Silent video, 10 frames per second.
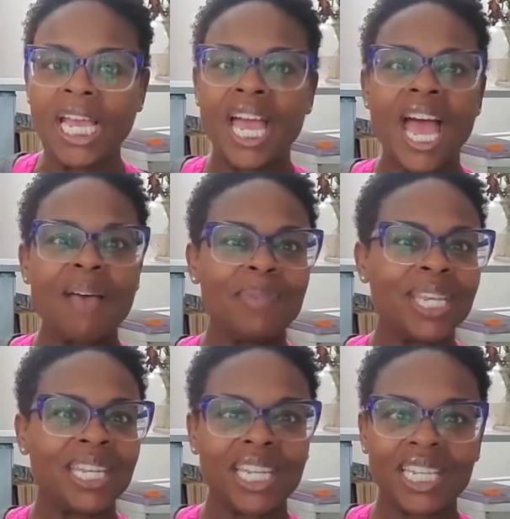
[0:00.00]
I
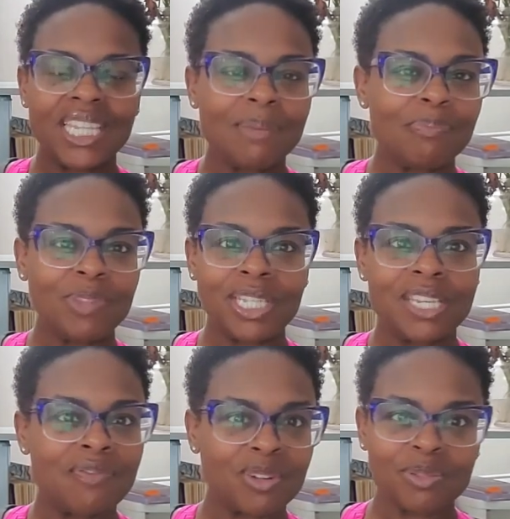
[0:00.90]
mean, the
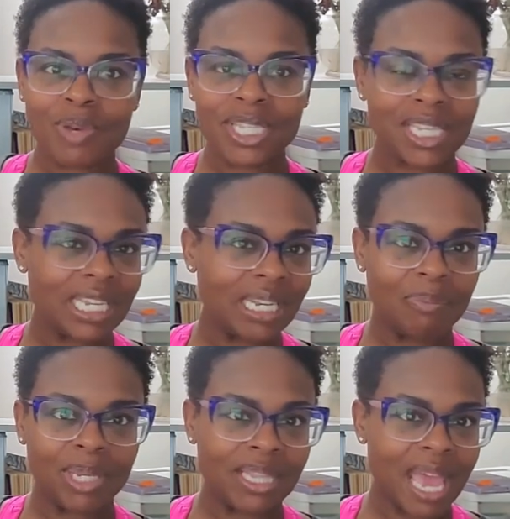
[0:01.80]
difference wasn't going to
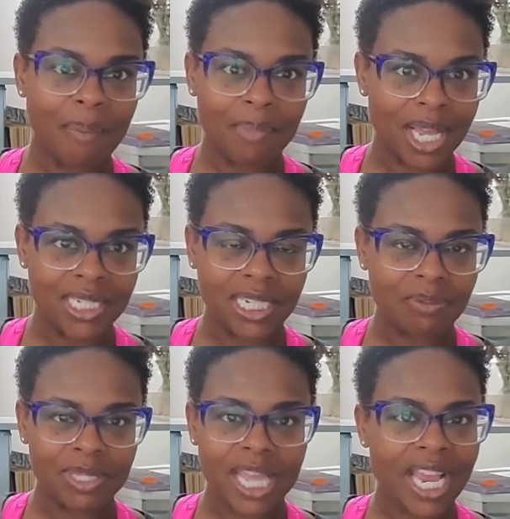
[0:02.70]
be that much. It
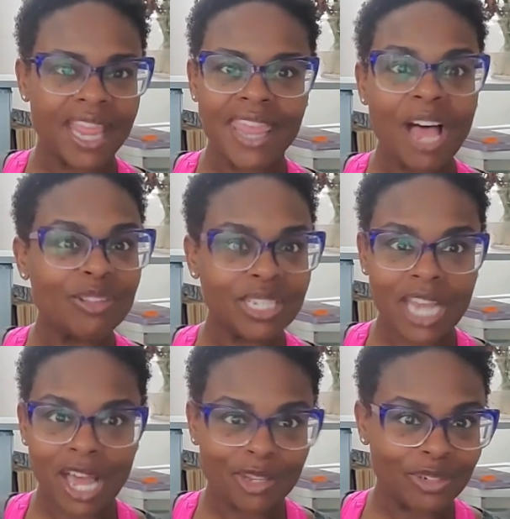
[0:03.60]
was like
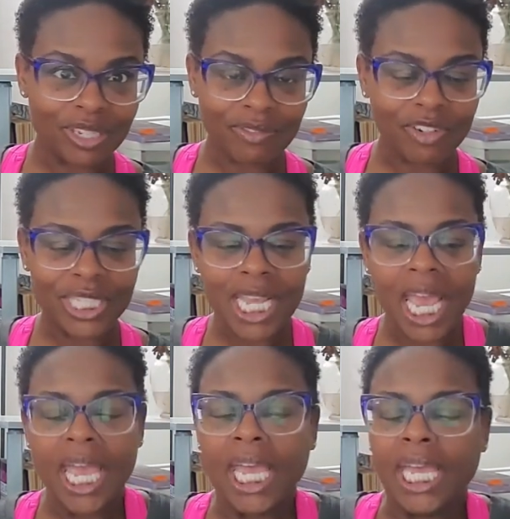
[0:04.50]
$1,000 difference
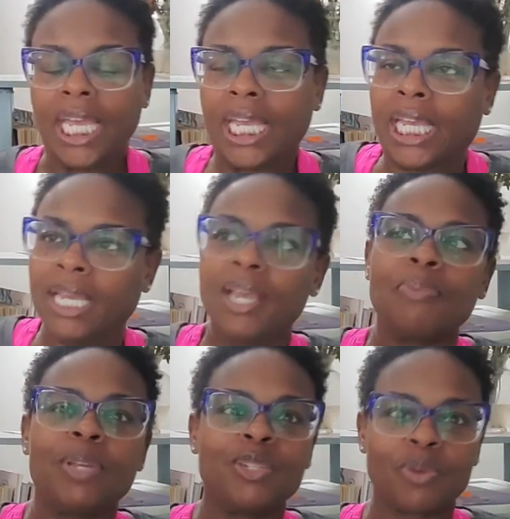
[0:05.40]

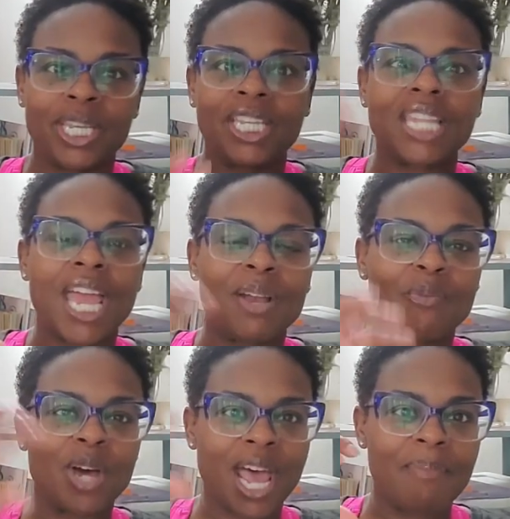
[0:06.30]
between like
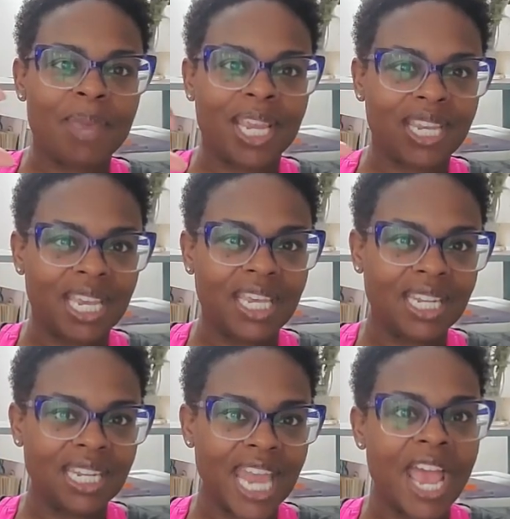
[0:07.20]
what I make
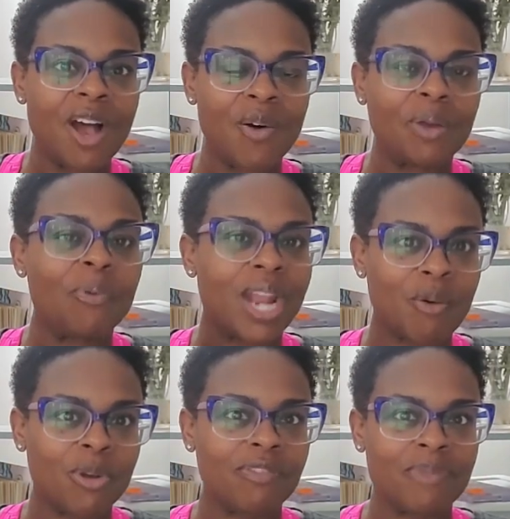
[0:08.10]
now and what I
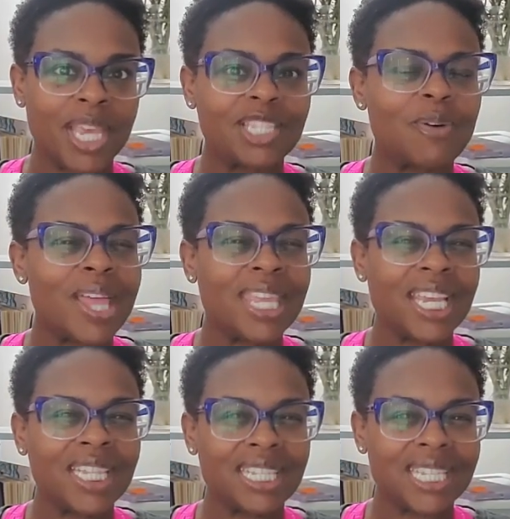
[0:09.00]
would have made. So I think
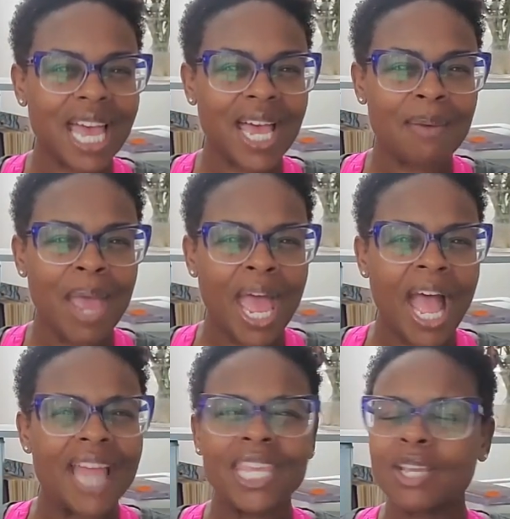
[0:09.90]
at the time,
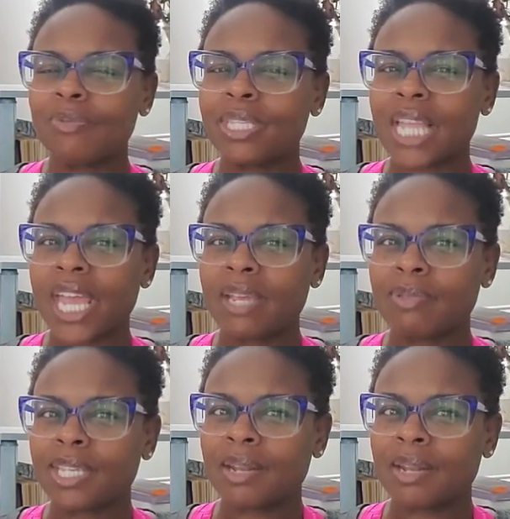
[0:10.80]
it was going to